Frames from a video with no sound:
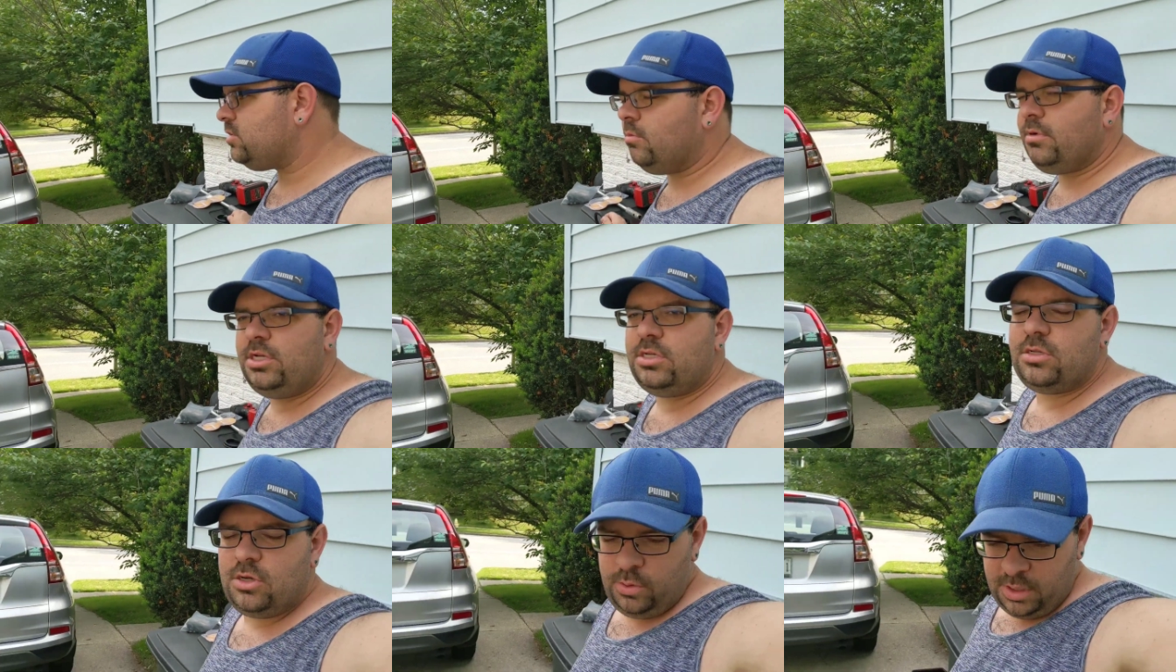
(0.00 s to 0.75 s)
this is going to
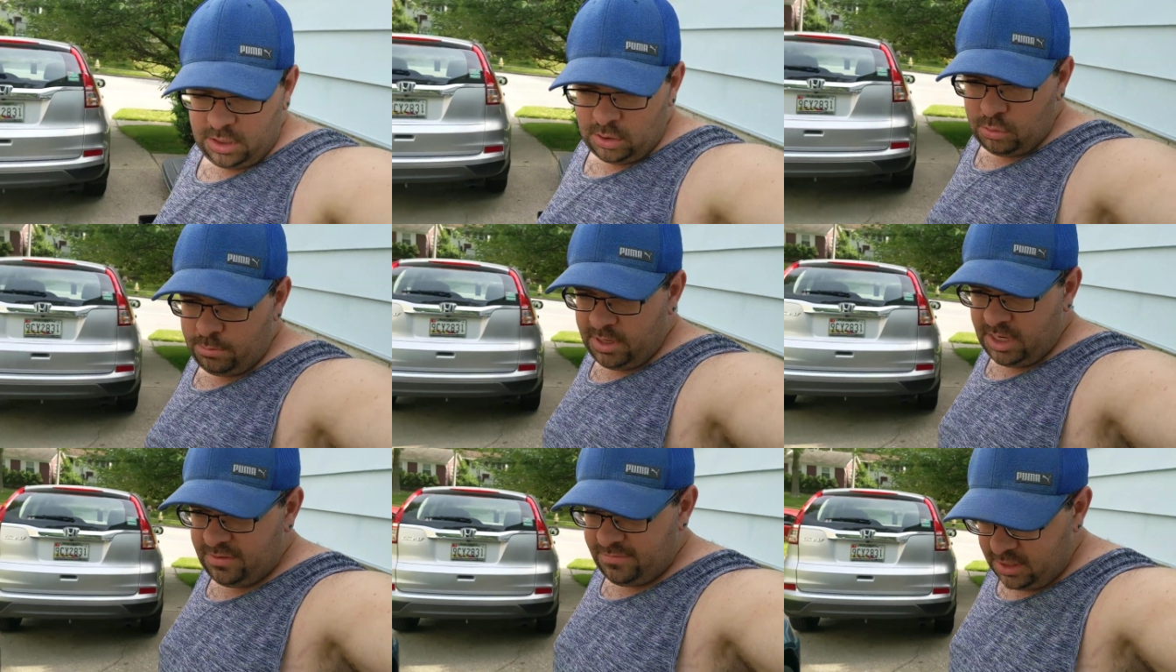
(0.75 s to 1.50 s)
be just a quick little
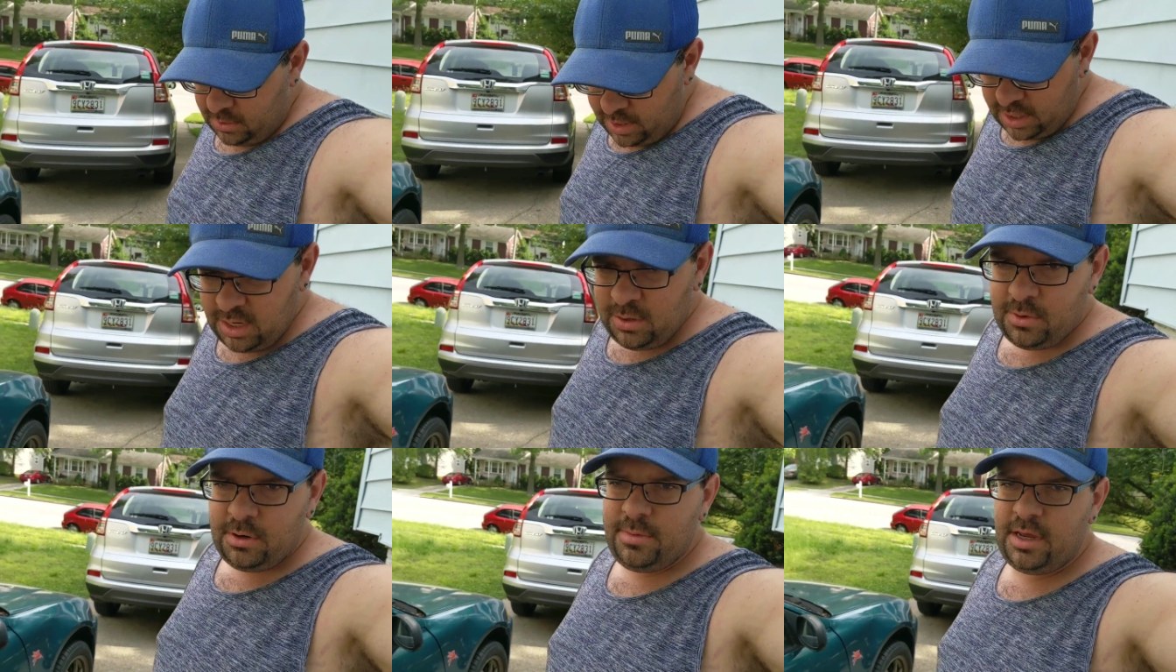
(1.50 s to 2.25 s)
mini video. I
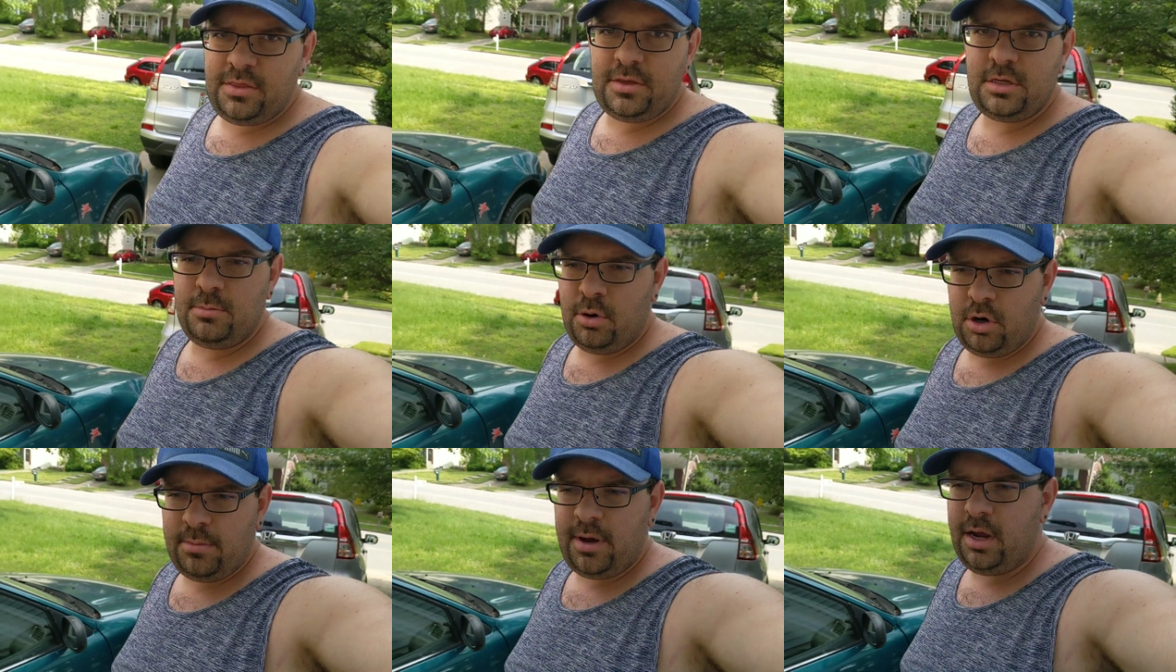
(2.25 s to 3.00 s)
didn't want to make this
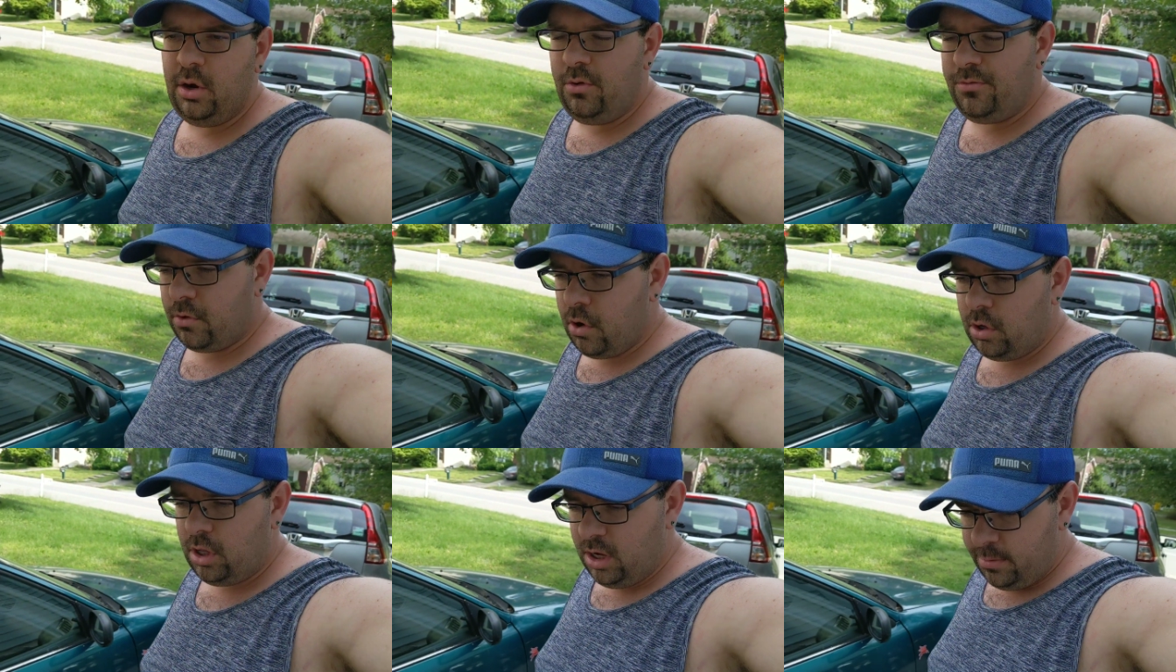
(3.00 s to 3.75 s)
a part of my
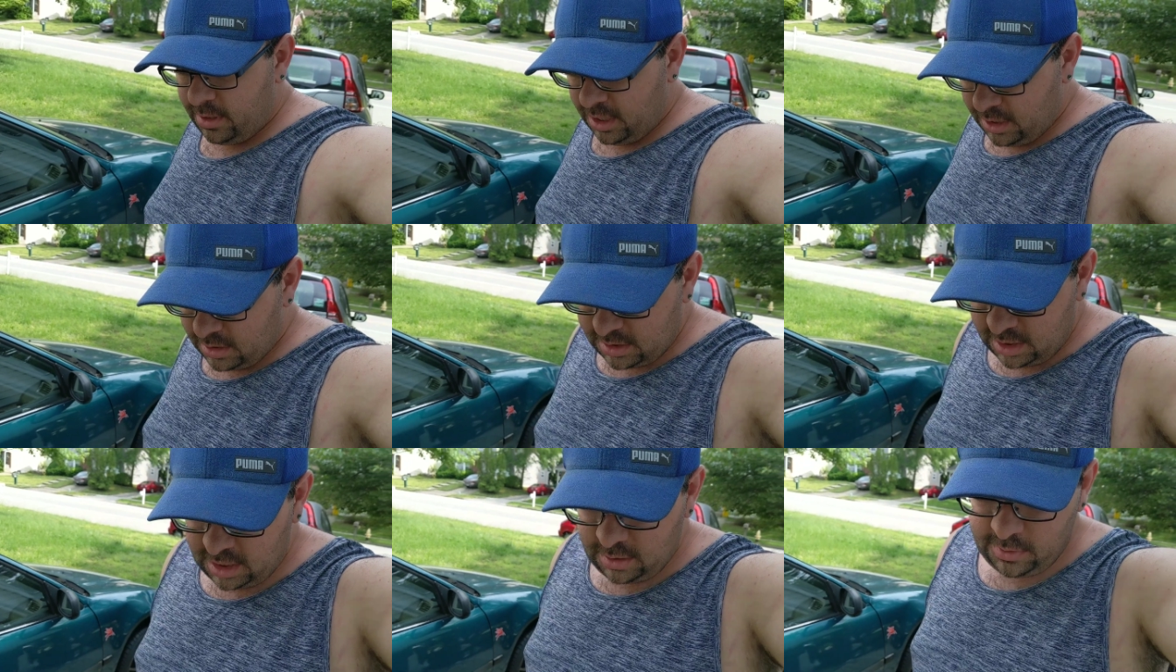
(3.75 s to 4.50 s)
overall update
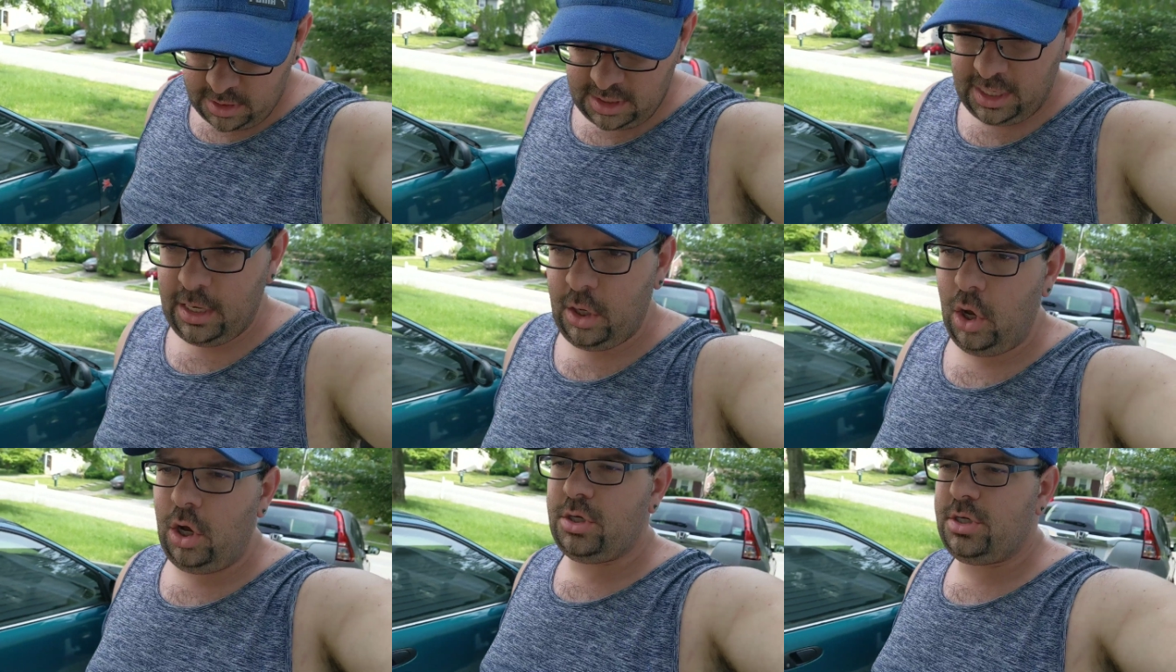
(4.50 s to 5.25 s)
because I didn't want it to
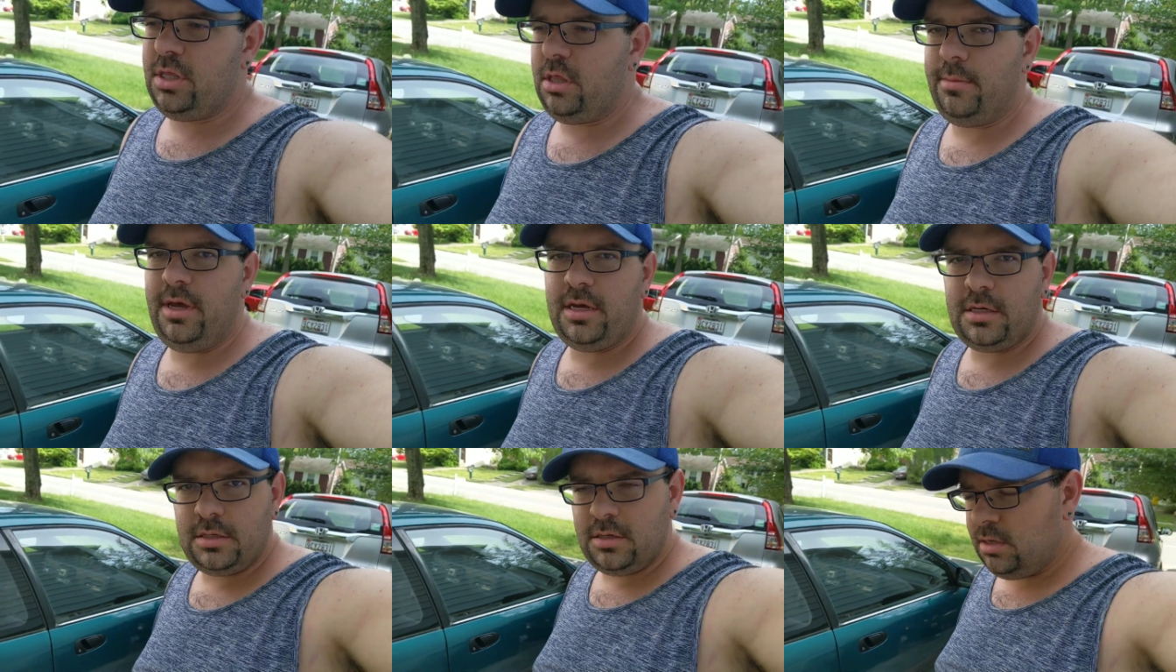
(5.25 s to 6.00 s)
get lost in the
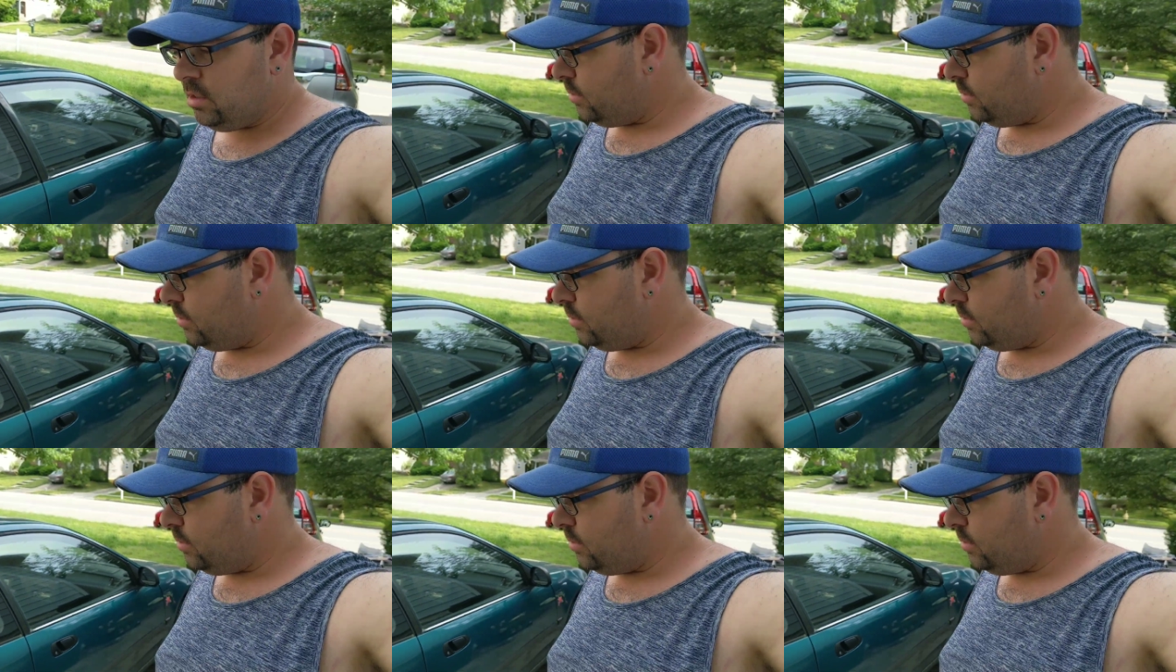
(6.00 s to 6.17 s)
mix,